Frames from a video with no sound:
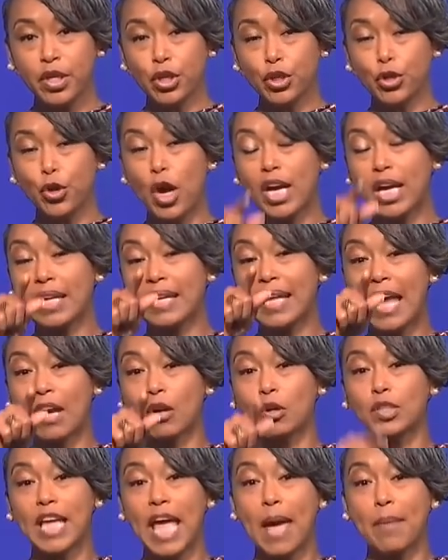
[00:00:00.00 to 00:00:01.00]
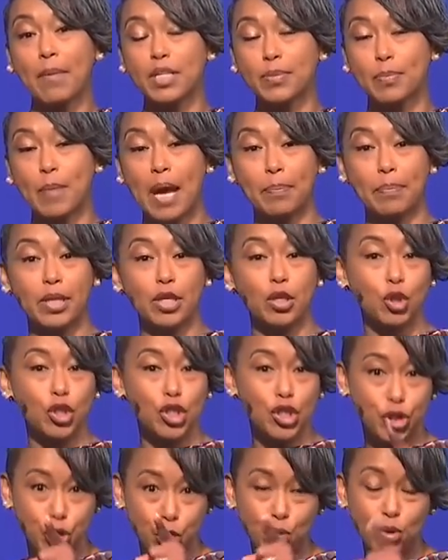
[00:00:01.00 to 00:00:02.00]
Your collateral damage might be your
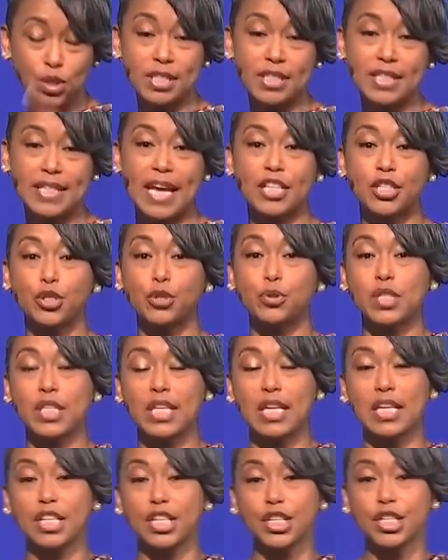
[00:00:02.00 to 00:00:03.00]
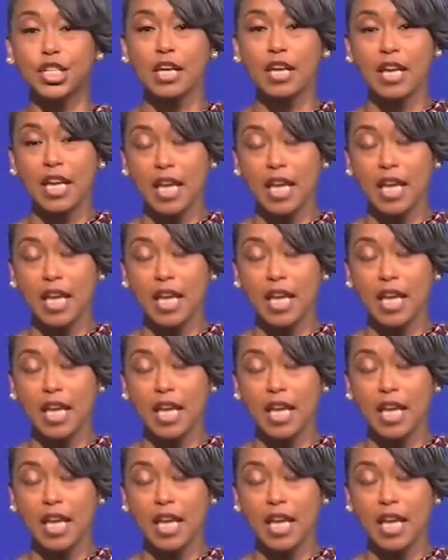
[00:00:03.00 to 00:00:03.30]
students that you teach.